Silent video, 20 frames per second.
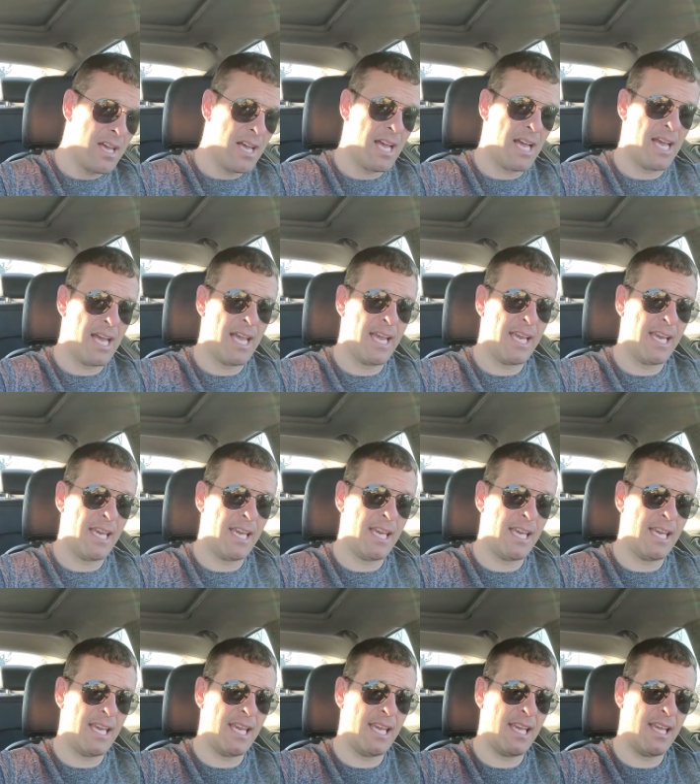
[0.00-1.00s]
I
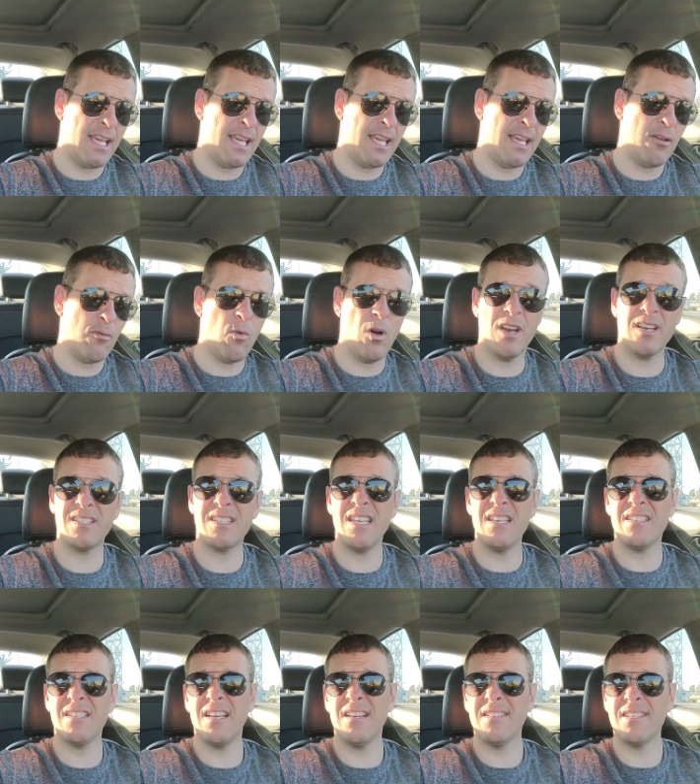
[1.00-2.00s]
want to say
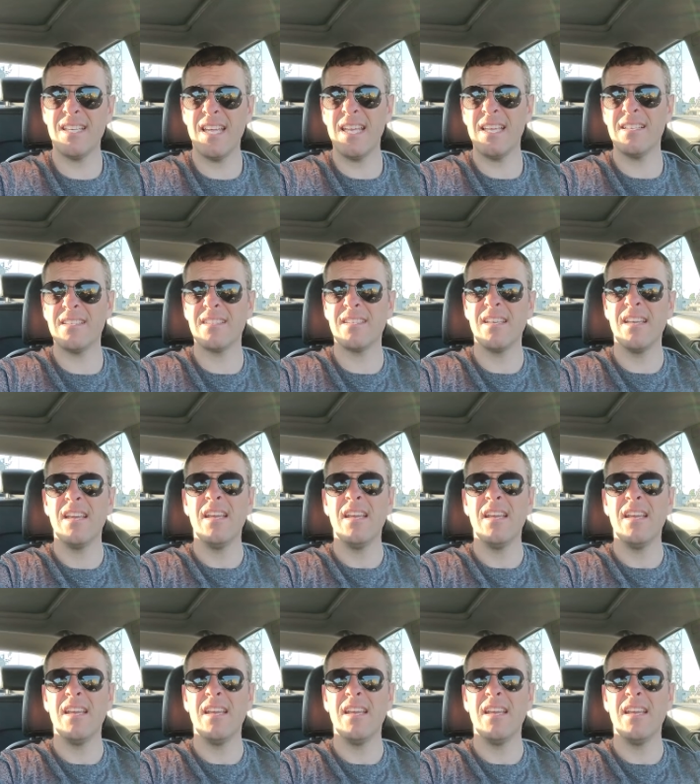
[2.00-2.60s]
sire stakes.